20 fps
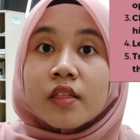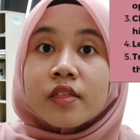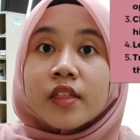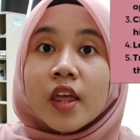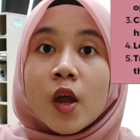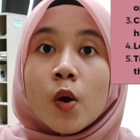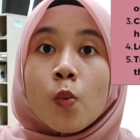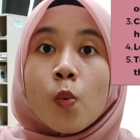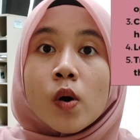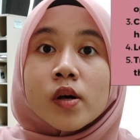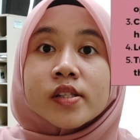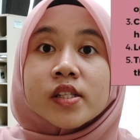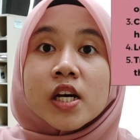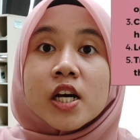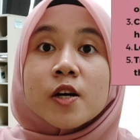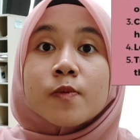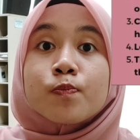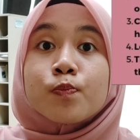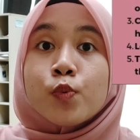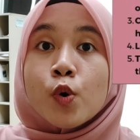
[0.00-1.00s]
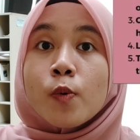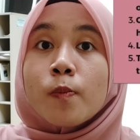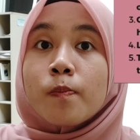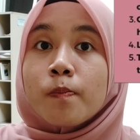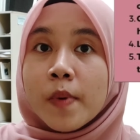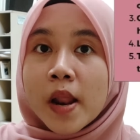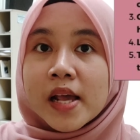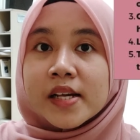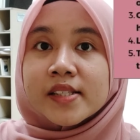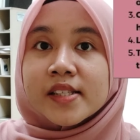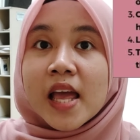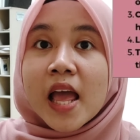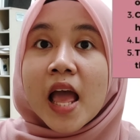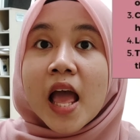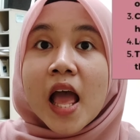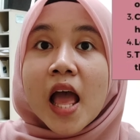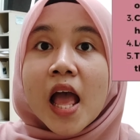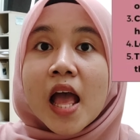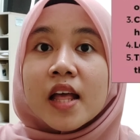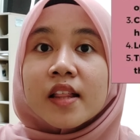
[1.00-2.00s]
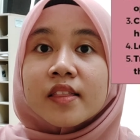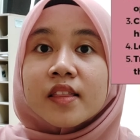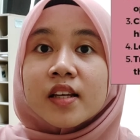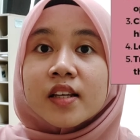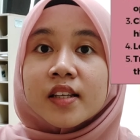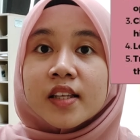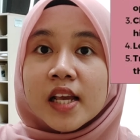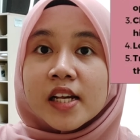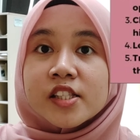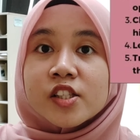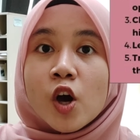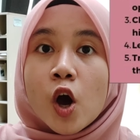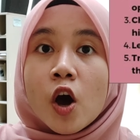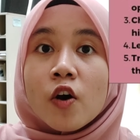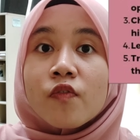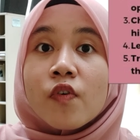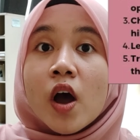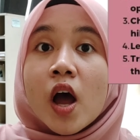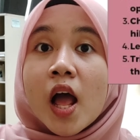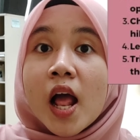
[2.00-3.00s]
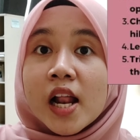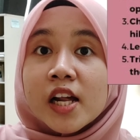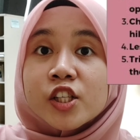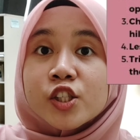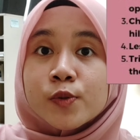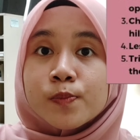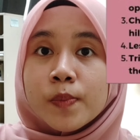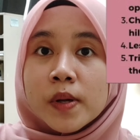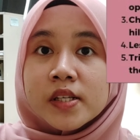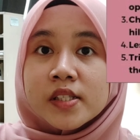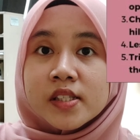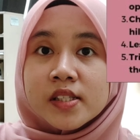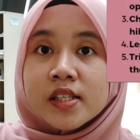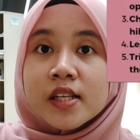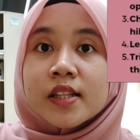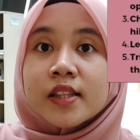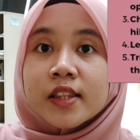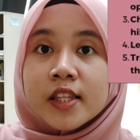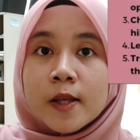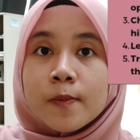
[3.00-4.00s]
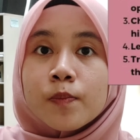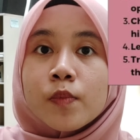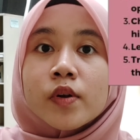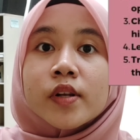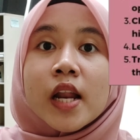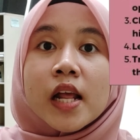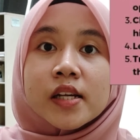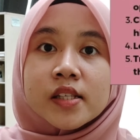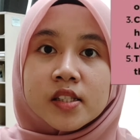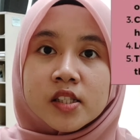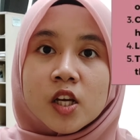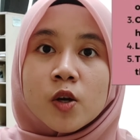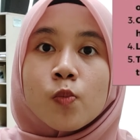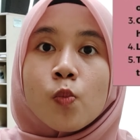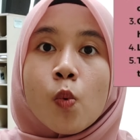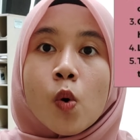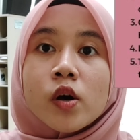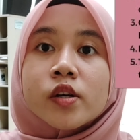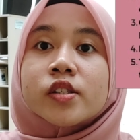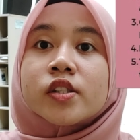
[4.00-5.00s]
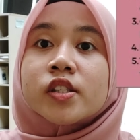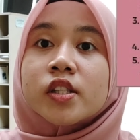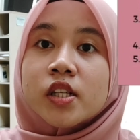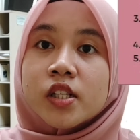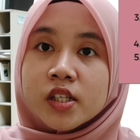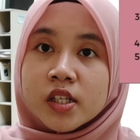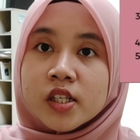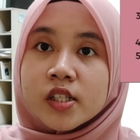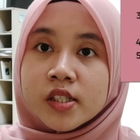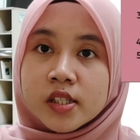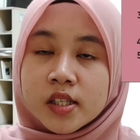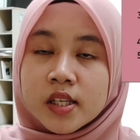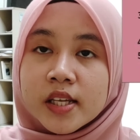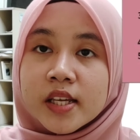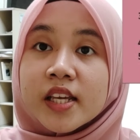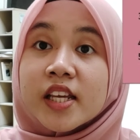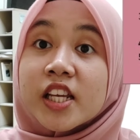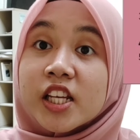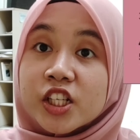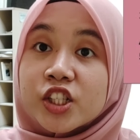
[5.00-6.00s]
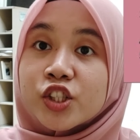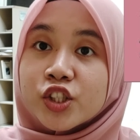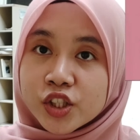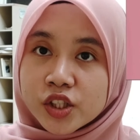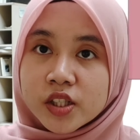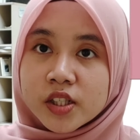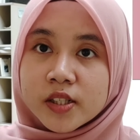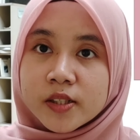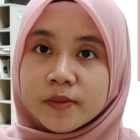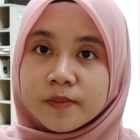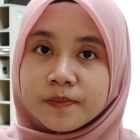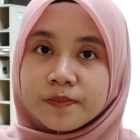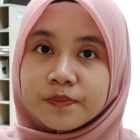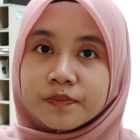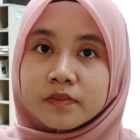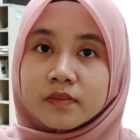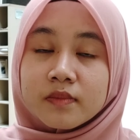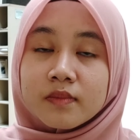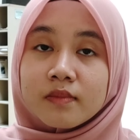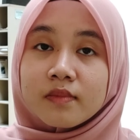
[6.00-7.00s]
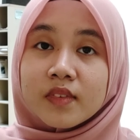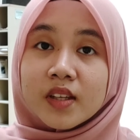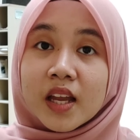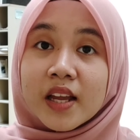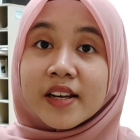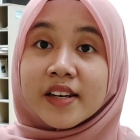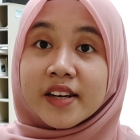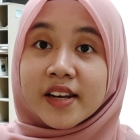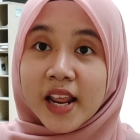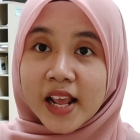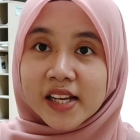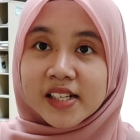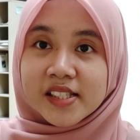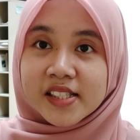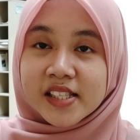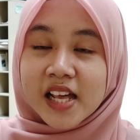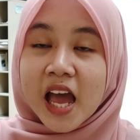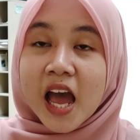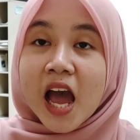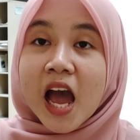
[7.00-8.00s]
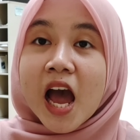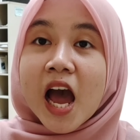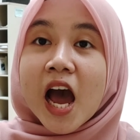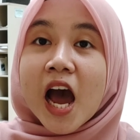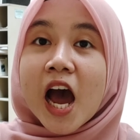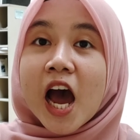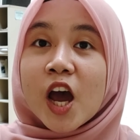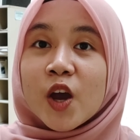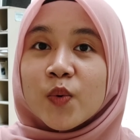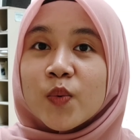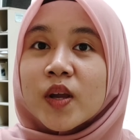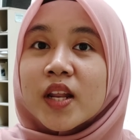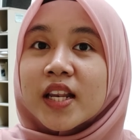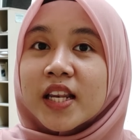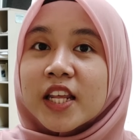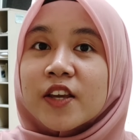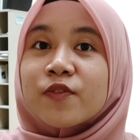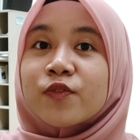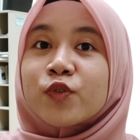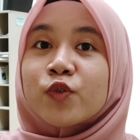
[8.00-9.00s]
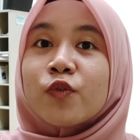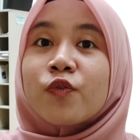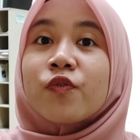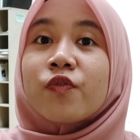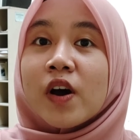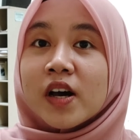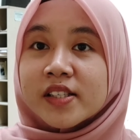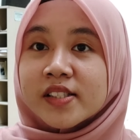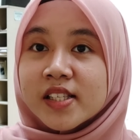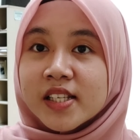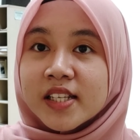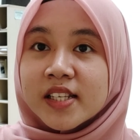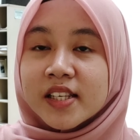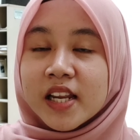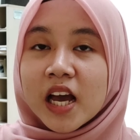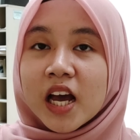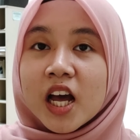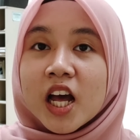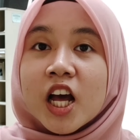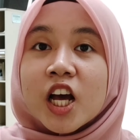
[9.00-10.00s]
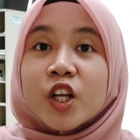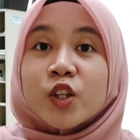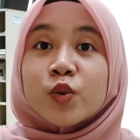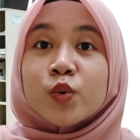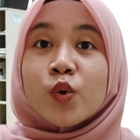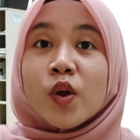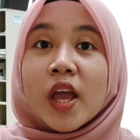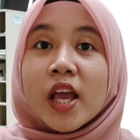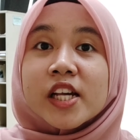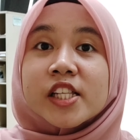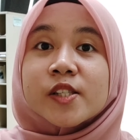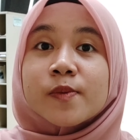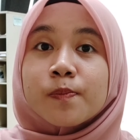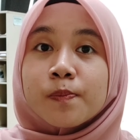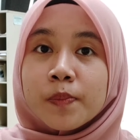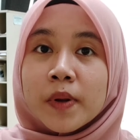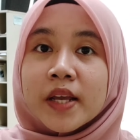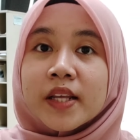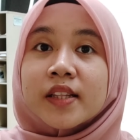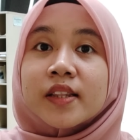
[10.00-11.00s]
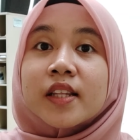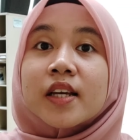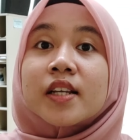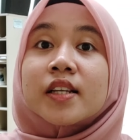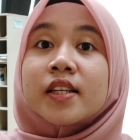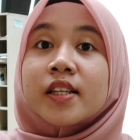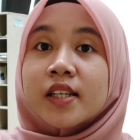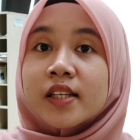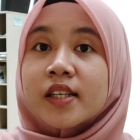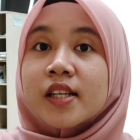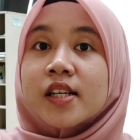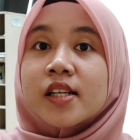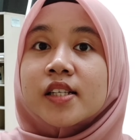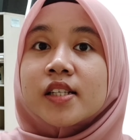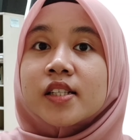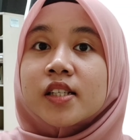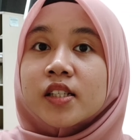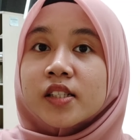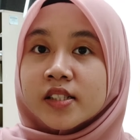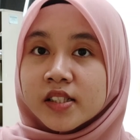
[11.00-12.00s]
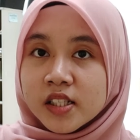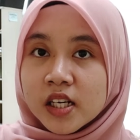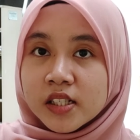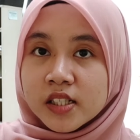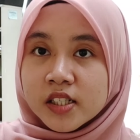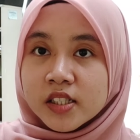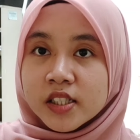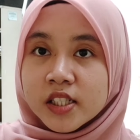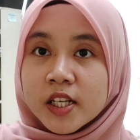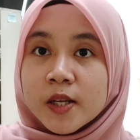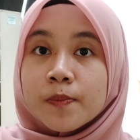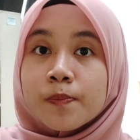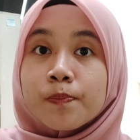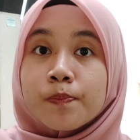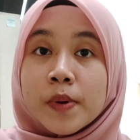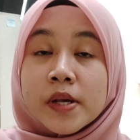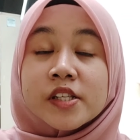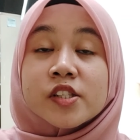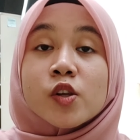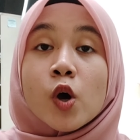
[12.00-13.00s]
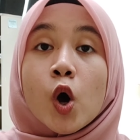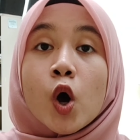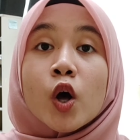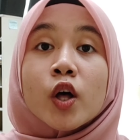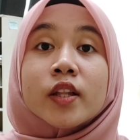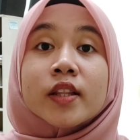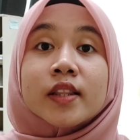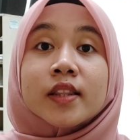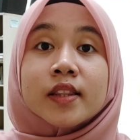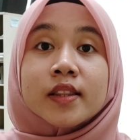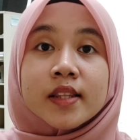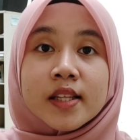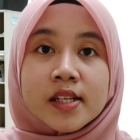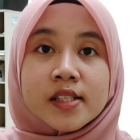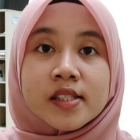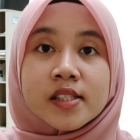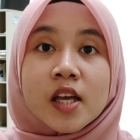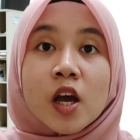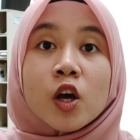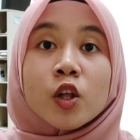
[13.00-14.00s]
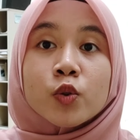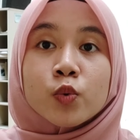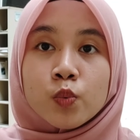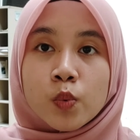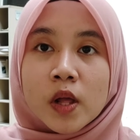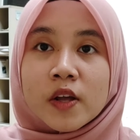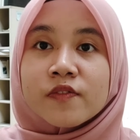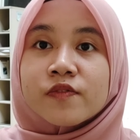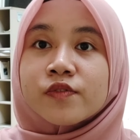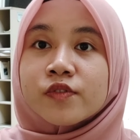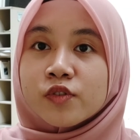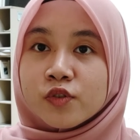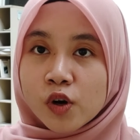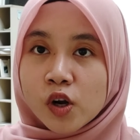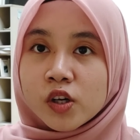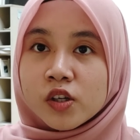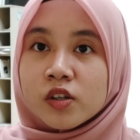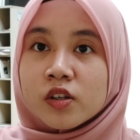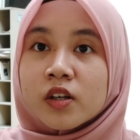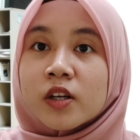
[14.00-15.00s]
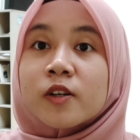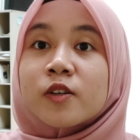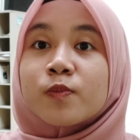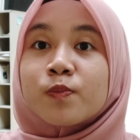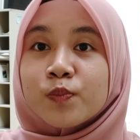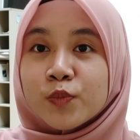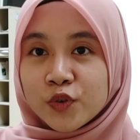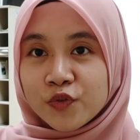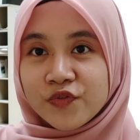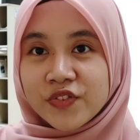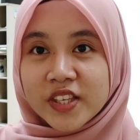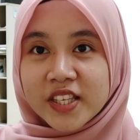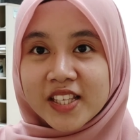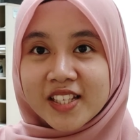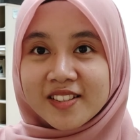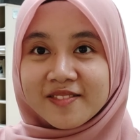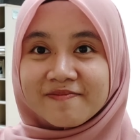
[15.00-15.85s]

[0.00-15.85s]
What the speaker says: there was a boom blast and the case of Hal Spencer team Nelson was seriously injured. Next, I will leave to Fazlynda to explain the leader strategy based on this 12-strong movie.